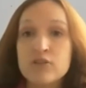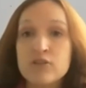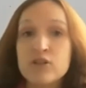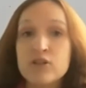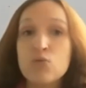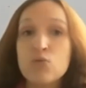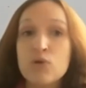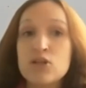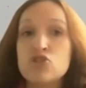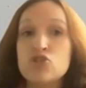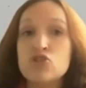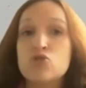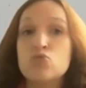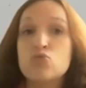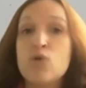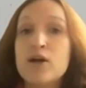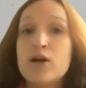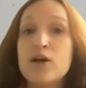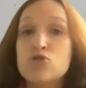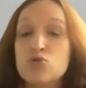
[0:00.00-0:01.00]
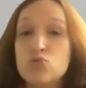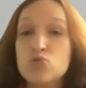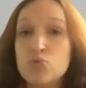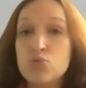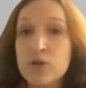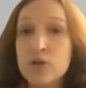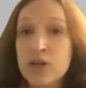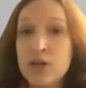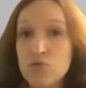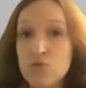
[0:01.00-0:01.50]
the question, why should
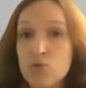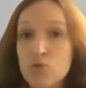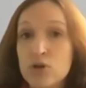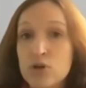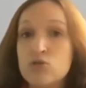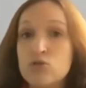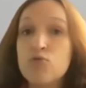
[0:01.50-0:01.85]
we avoid?